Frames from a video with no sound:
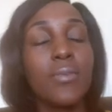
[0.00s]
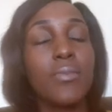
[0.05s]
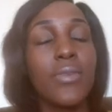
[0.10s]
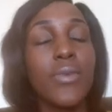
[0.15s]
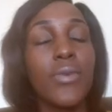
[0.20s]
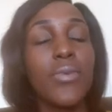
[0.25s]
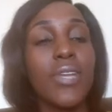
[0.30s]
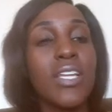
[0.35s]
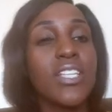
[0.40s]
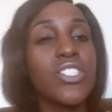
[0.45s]

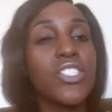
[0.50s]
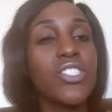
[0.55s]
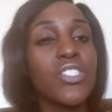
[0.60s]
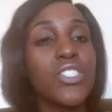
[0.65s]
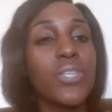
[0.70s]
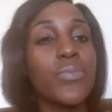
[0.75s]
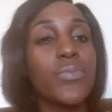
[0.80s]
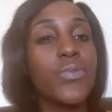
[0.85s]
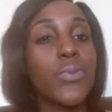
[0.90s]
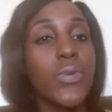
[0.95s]
in
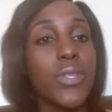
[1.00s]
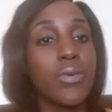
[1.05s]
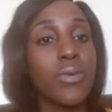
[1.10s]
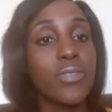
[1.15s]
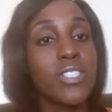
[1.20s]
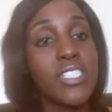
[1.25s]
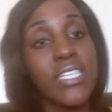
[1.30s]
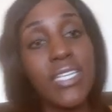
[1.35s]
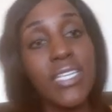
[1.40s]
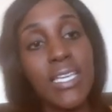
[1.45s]
relationships where there
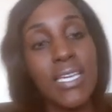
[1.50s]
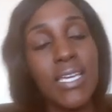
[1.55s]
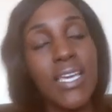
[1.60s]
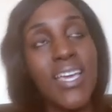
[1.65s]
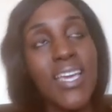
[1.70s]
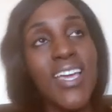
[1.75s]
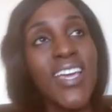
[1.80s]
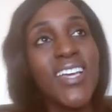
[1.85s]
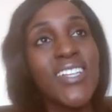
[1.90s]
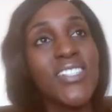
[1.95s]
was cheating.
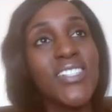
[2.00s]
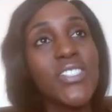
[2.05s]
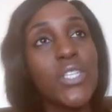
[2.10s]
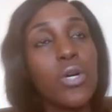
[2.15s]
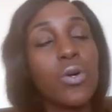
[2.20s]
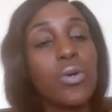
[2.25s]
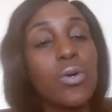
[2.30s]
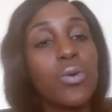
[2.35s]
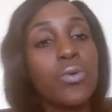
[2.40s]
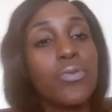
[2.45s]

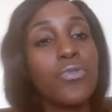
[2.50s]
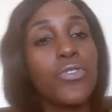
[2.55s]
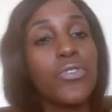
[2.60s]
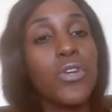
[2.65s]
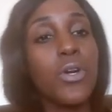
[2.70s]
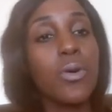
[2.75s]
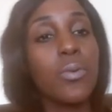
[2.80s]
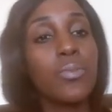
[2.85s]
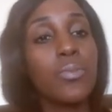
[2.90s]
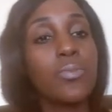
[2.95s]
So
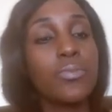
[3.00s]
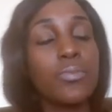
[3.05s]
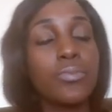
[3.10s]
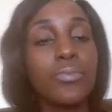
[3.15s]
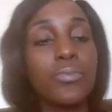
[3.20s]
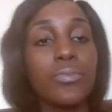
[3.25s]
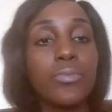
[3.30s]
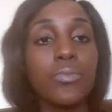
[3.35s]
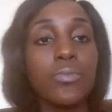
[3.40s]
from